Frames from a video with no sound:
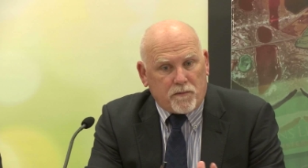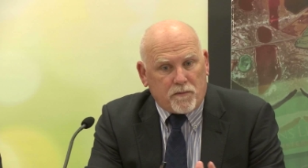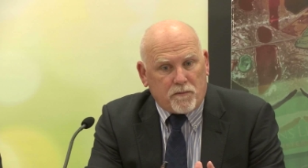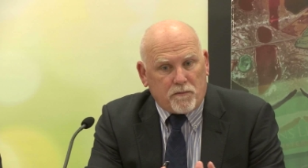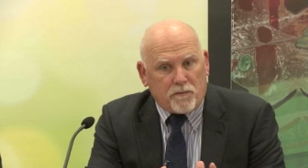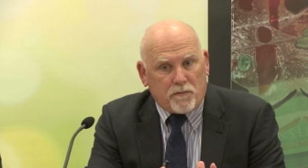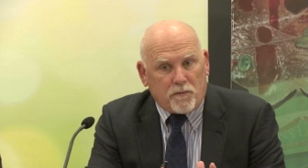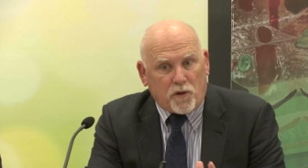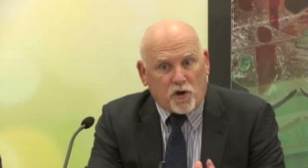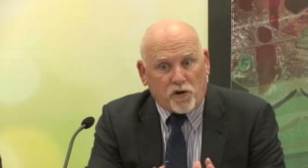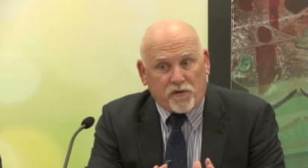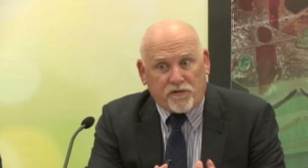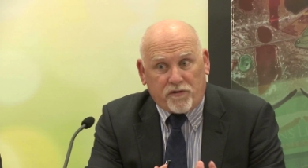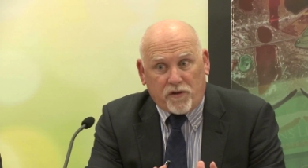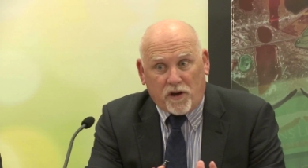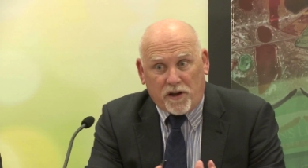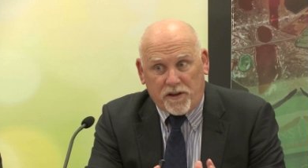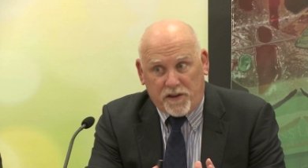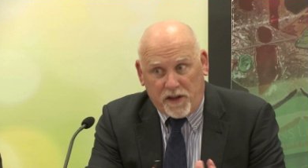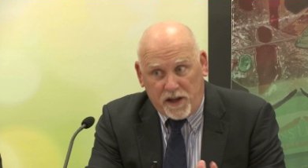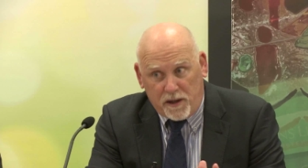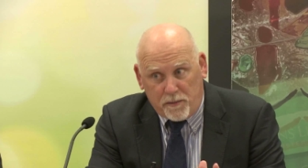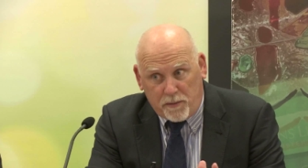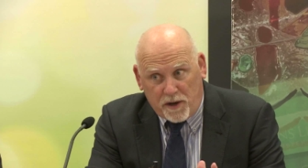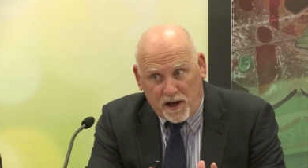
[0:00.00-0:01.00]
modify
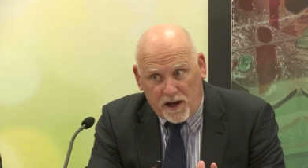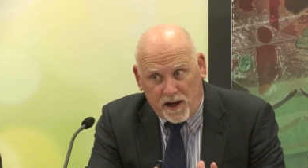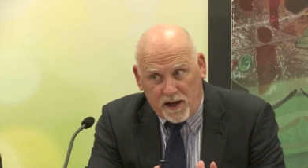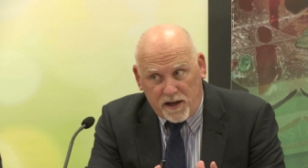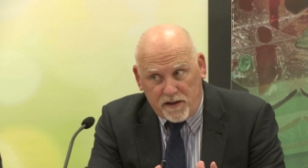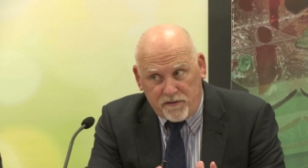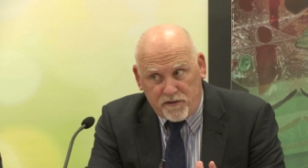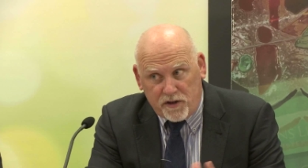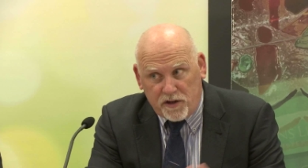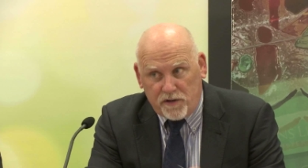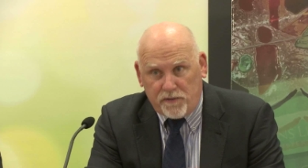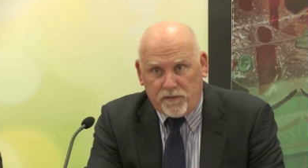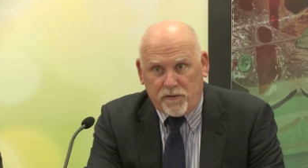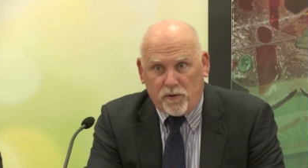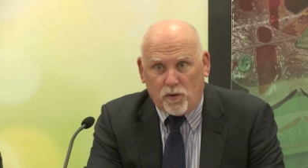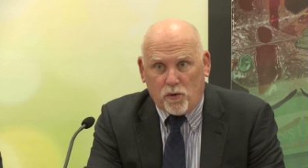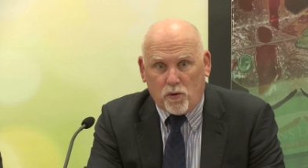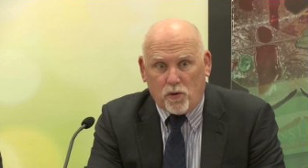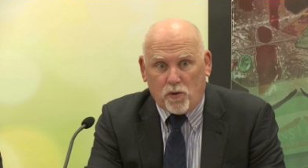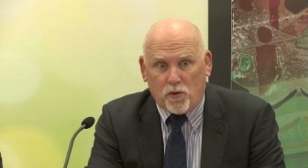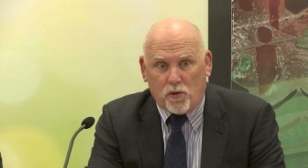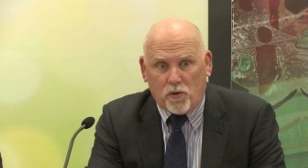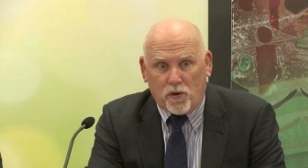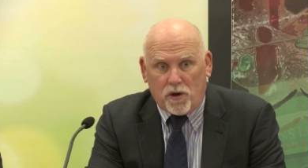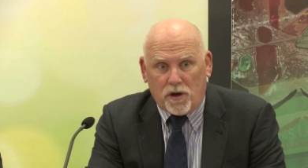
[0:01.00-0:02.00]
their behaviour
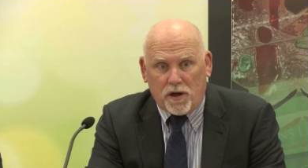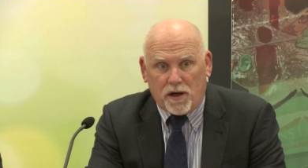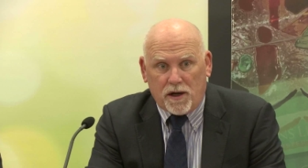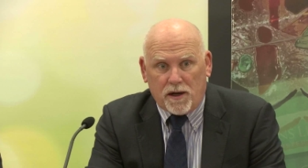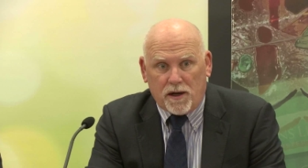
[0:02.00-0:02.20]
or